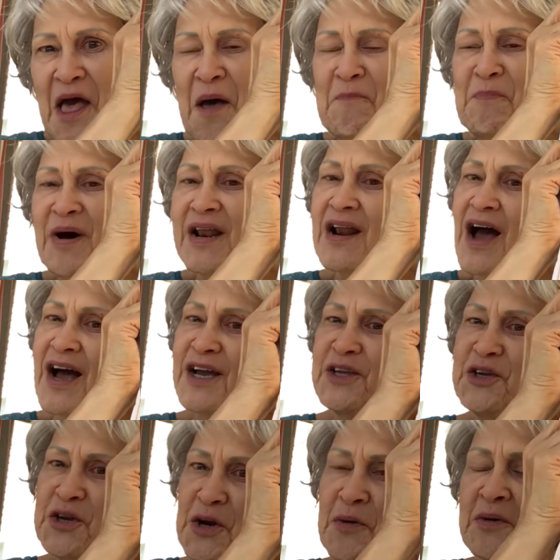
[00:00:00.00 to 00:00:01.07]
But
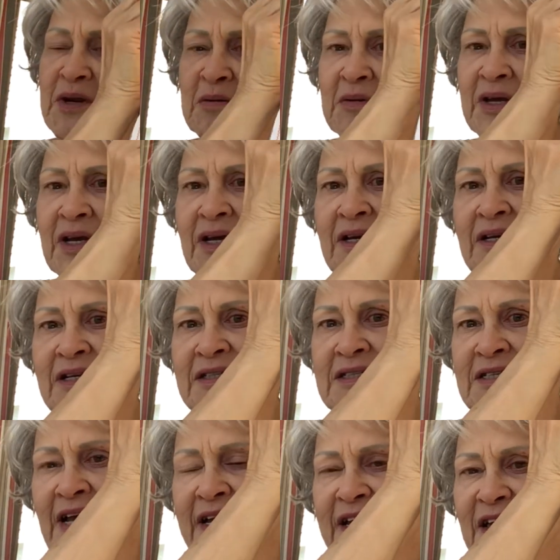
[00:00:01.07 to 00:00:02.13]
you know what I mean? It's like